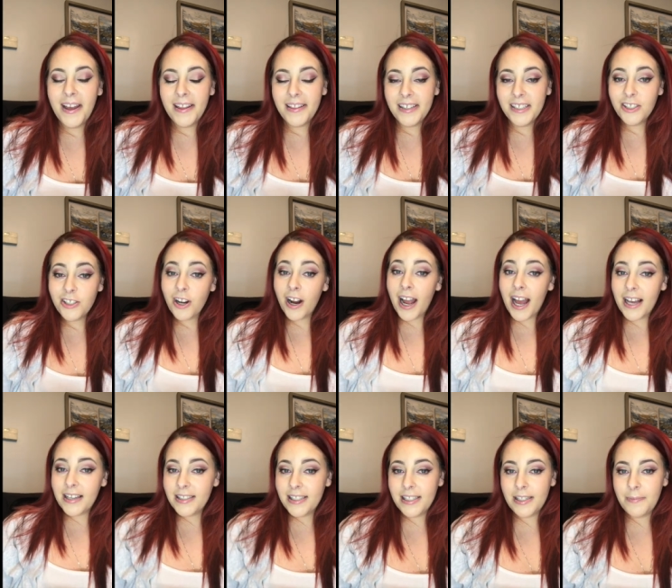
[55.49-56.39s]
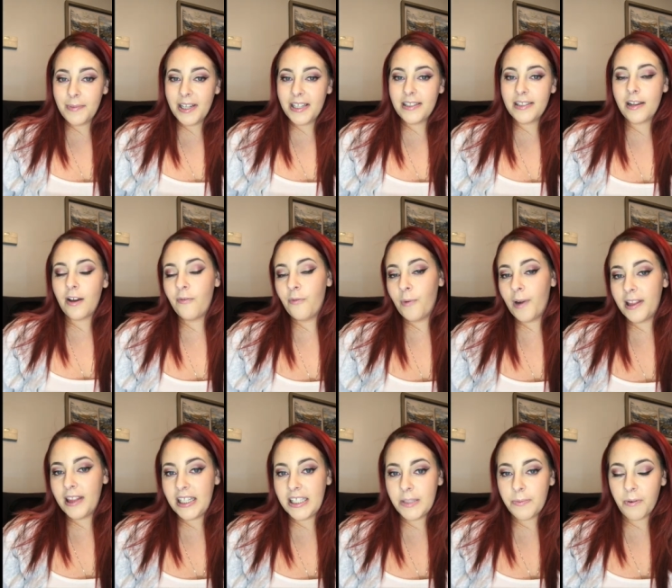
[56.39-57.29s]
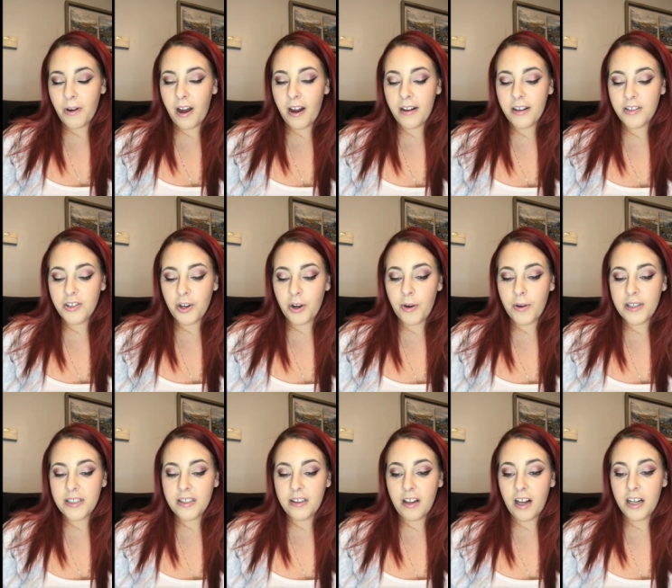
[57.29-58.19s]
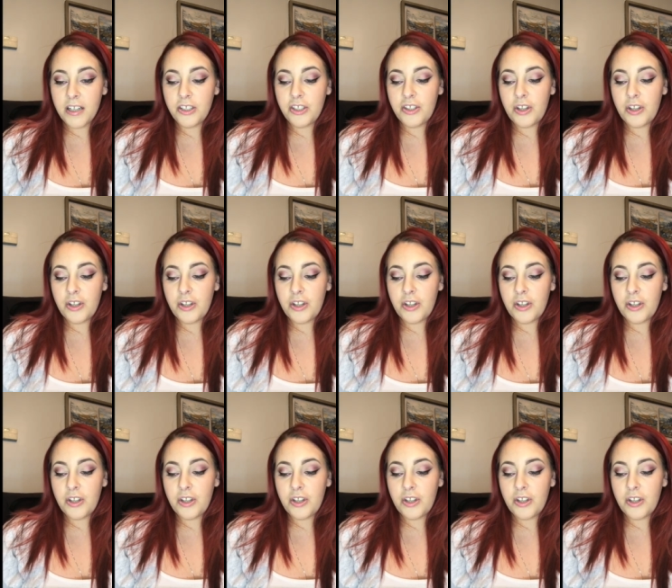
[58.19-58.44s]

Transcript: These are estimates of when these products are going to launch.